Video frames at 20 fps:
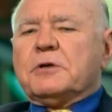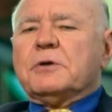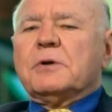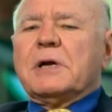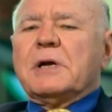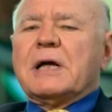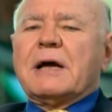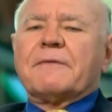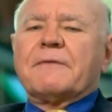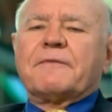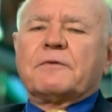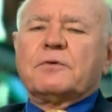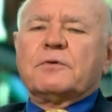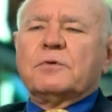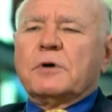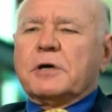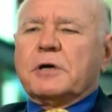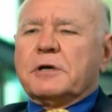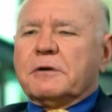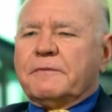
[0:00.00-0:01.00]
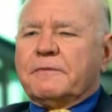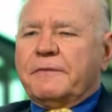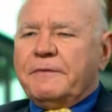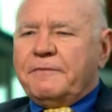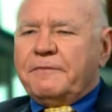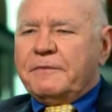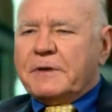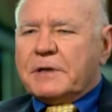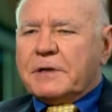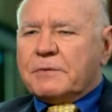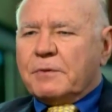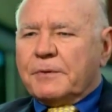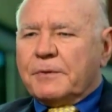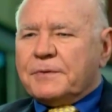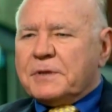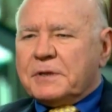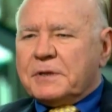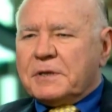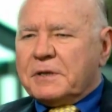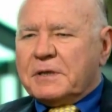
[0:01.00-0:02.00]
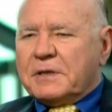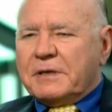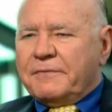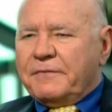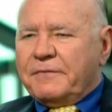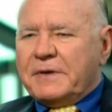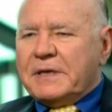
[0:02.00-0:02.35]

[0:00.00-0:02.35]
you'll have 250 quantitative